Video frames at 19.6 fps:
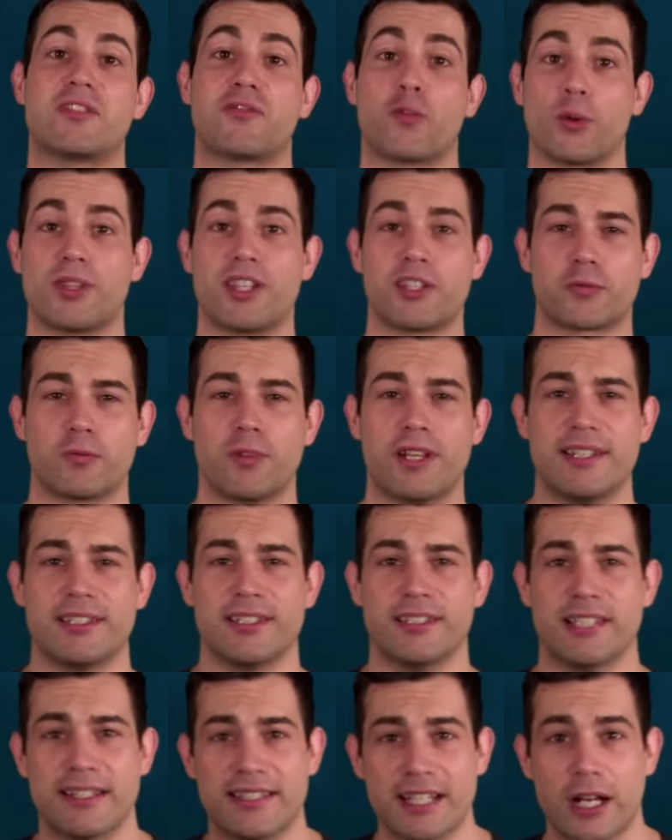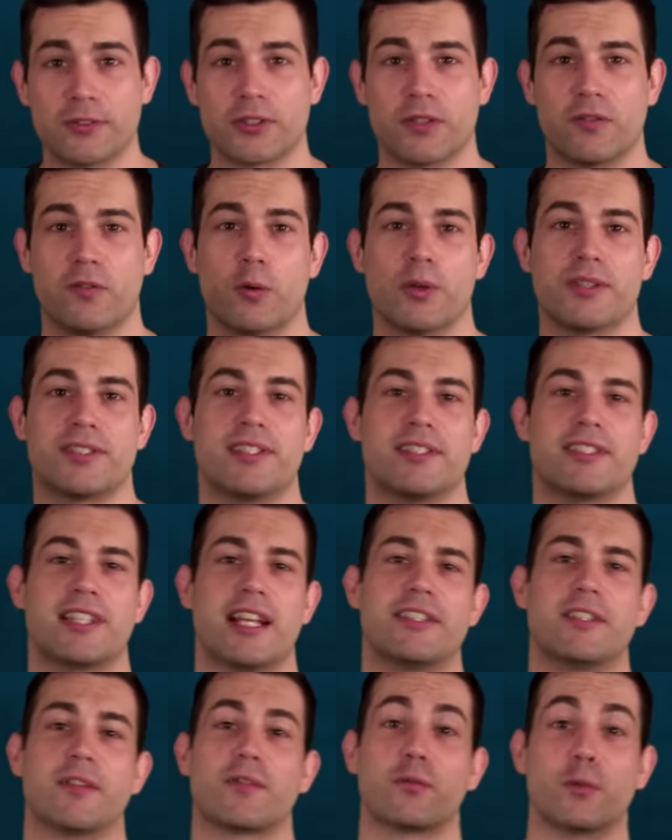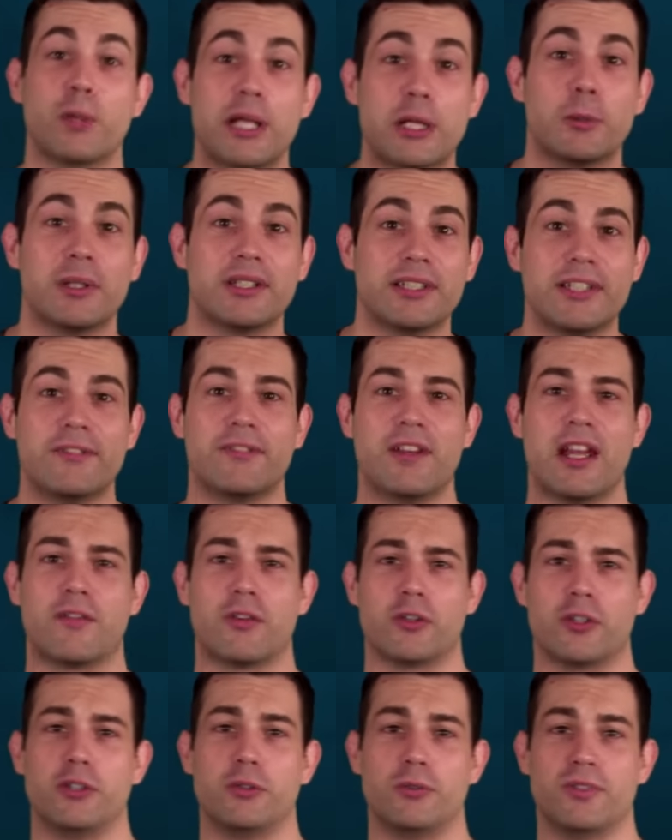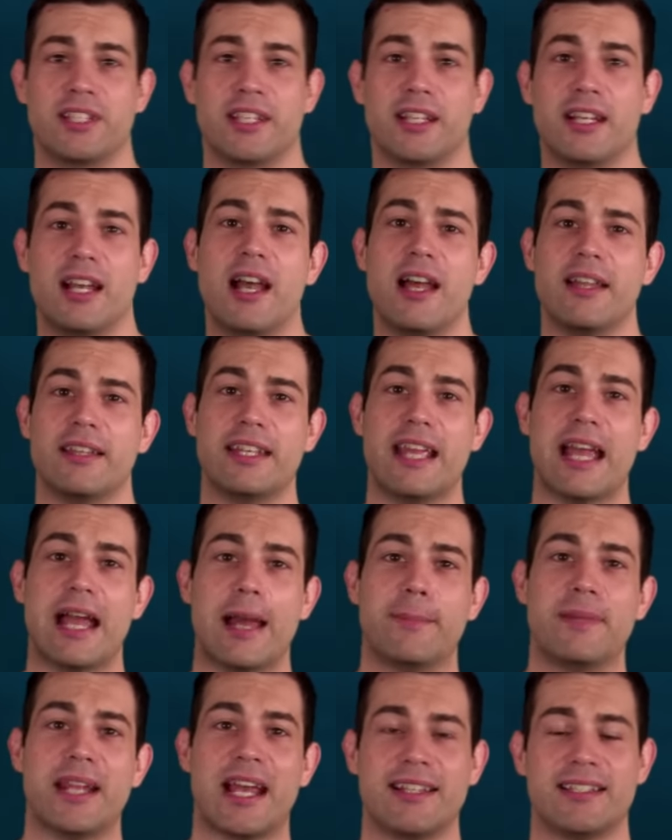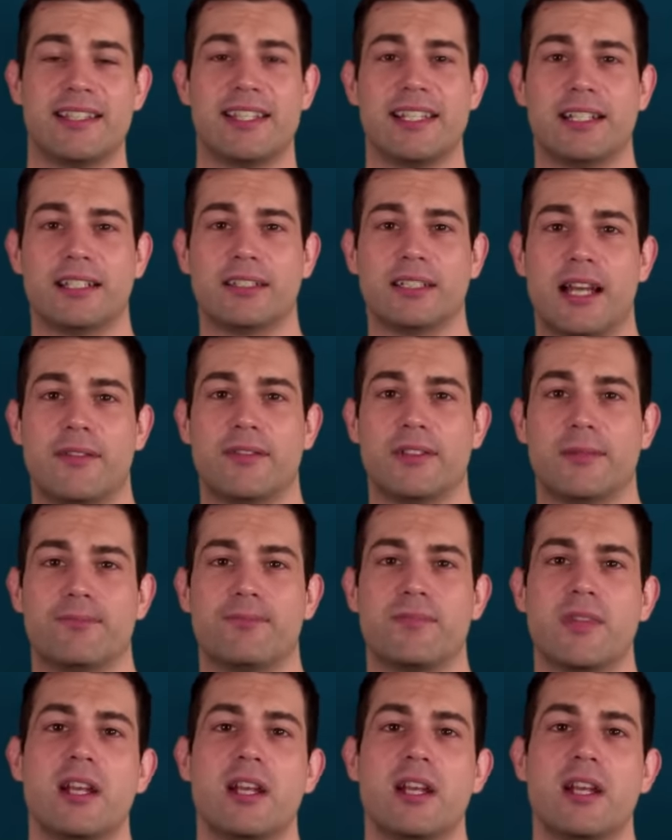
It's for this reason that Delta Force is said to frequently favor using the M1911.